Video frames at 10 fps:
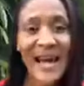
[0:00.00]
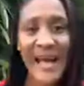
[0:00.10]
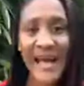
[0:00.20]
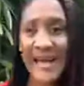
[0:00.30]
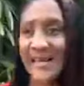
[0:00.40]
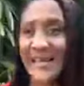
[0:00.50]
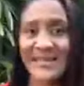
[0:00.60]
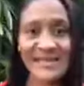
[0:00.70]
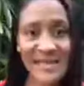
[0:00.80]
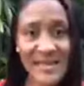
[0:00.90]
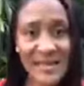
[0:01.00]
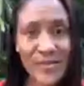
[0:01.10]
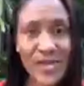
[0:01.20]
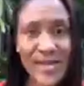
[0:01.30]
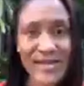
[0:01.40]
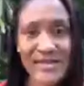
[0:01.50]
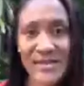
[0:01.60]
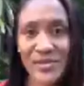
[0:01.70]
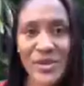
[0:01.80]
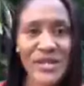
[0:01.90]
and then suddenly my
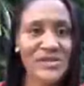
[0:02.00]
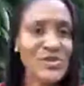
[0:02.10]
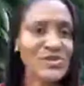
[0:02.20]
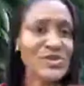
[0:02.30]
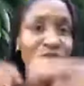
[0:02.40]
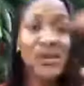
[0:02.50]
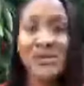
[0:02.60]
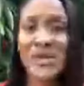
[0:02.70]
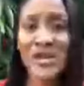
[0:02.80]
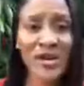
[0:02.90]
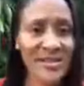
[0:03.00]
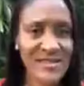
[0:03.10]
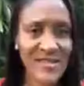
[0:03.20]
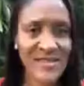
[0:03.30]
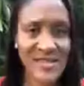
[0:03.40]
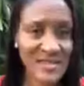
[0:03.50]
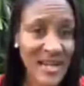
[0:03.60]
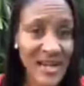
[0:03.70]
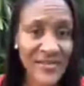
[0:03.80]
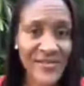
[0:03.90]
AC breaks, which is going to mean all this other
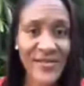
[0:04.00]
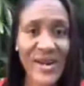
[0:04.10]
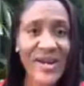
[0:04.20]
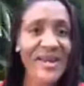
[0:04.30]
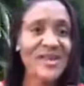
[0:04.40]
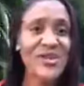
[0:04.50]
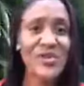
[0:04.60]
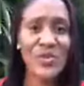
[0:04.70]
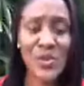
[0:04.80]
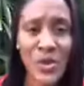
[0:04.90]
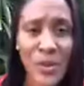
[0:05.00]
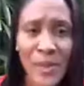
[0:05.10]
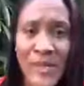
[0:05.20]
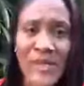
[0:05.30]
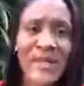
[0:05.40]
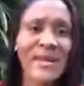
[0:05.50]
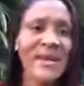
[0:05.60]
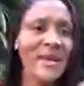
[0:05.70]
stuff, right? And more money,